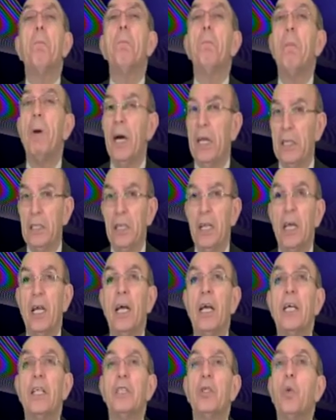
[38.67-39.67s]
but
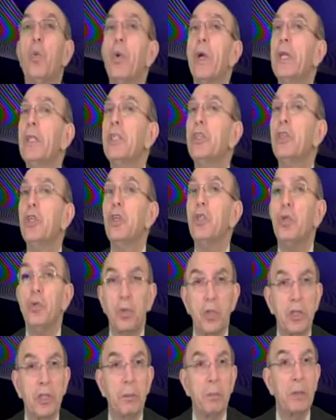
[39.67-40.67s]
the way that you
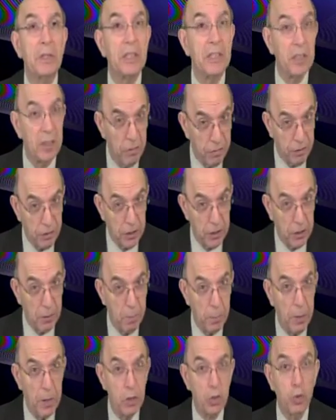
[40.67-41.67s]
use them is different.
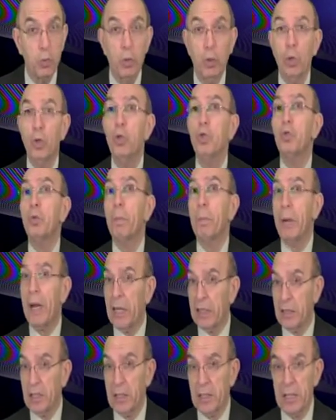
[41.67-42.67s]
So we're going to
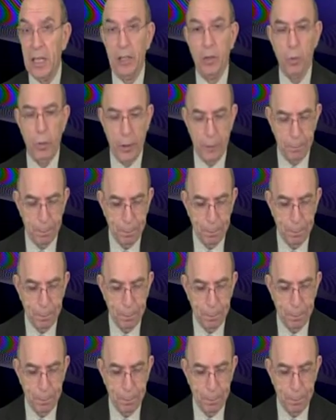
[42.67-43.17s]
practice that one.